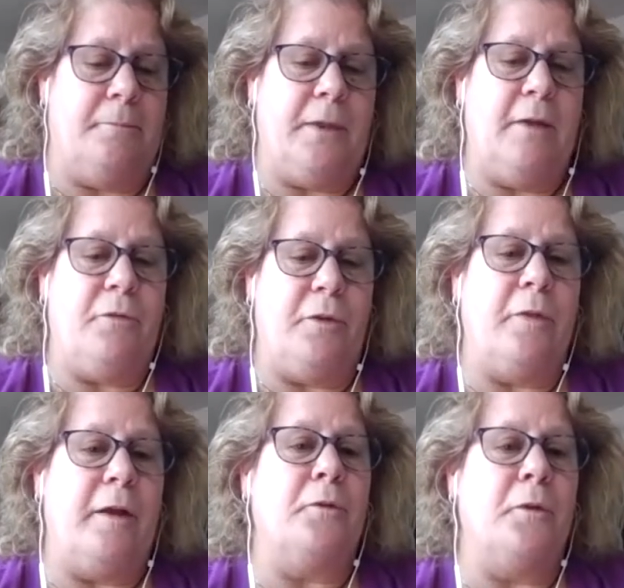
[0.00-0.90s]
If they're
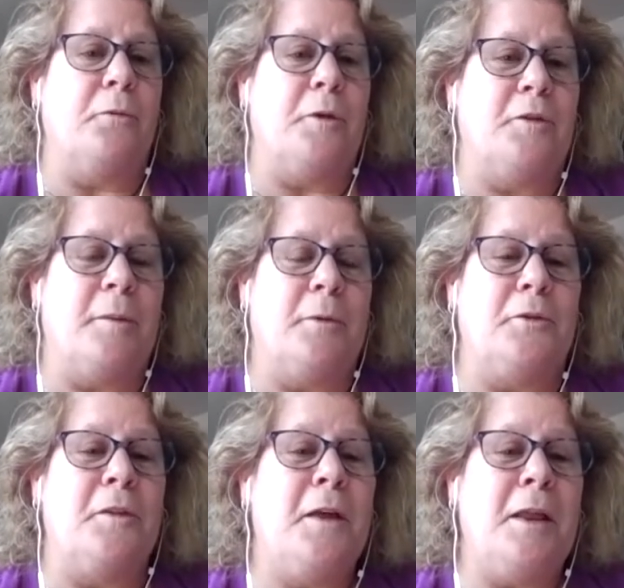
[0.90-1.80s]
there for 3 summers.
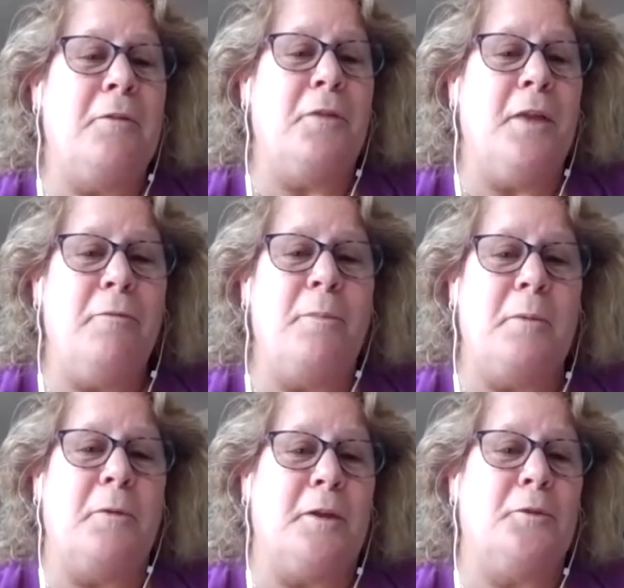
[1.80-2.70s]
And then if they've been
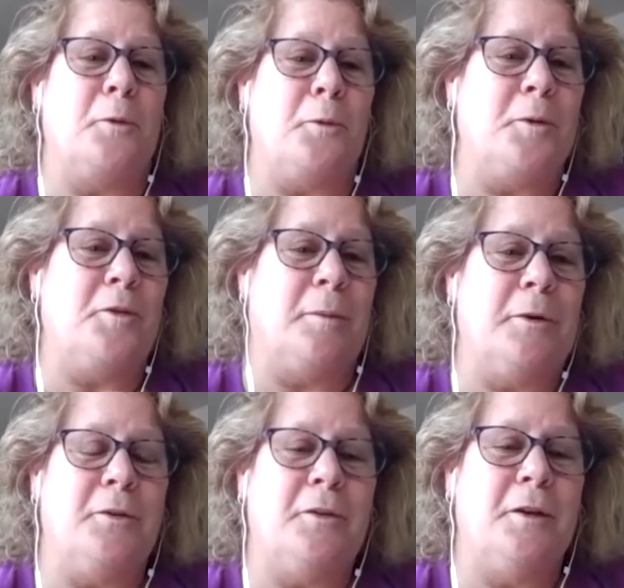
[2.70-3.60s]
with us for 3
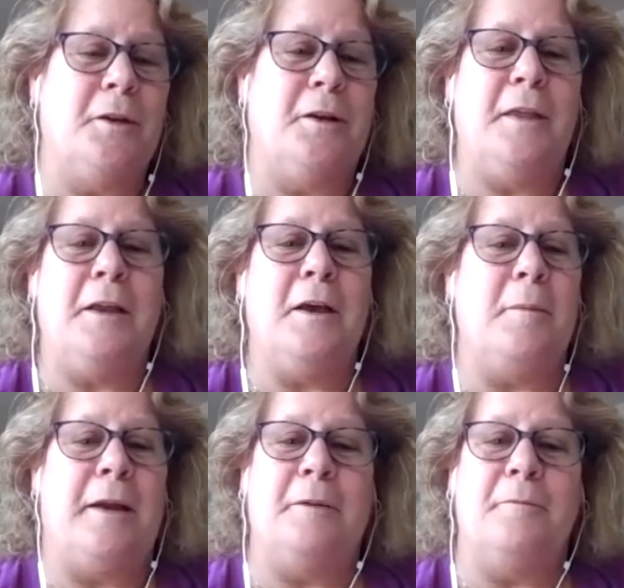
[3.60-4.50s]
summers, they come
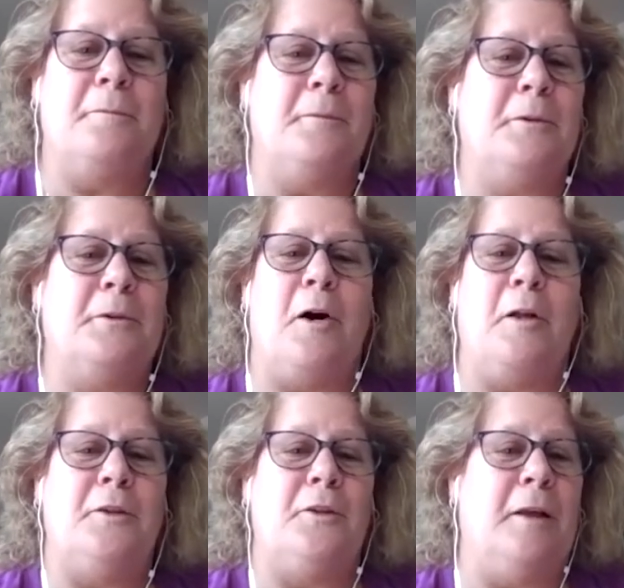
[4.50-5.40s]
out of
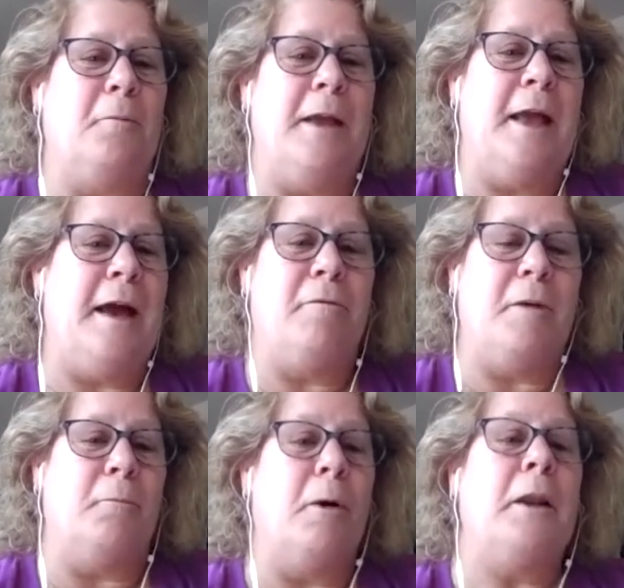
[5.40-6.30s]
college and we have
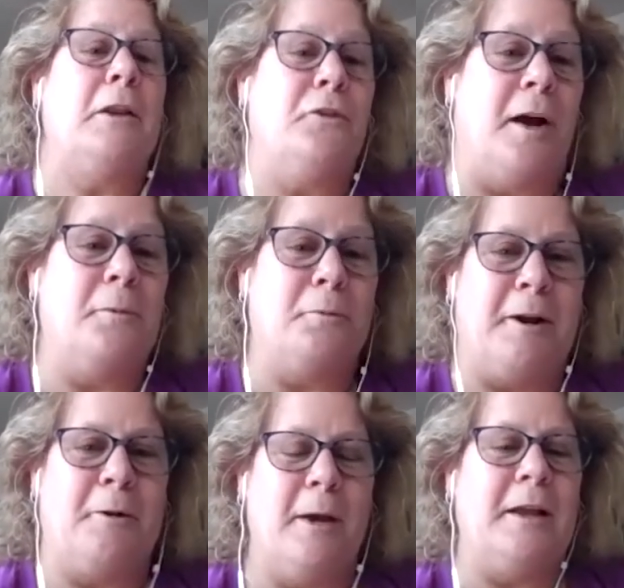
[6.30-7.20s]
them running jobs
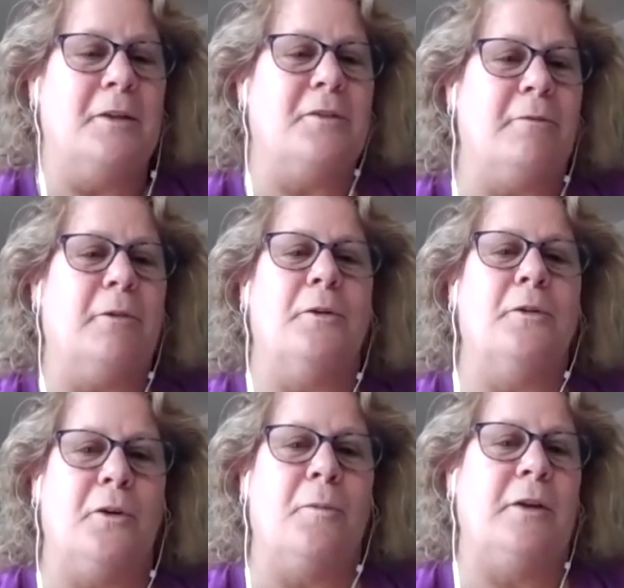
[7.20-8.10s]
right away because they've learned
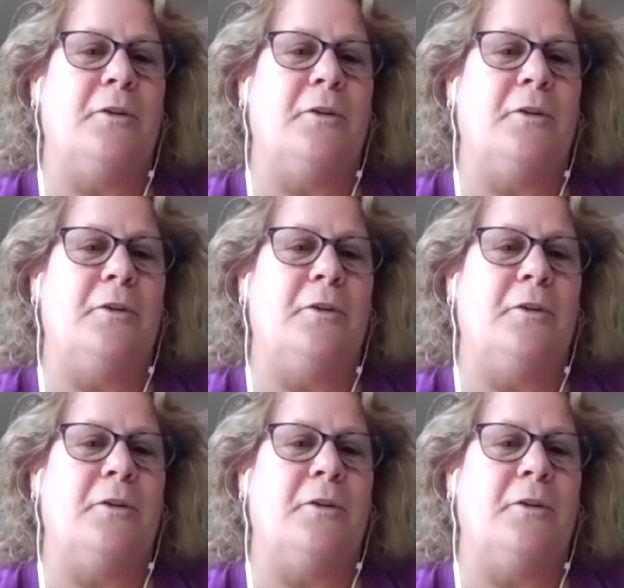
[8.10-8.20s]
so much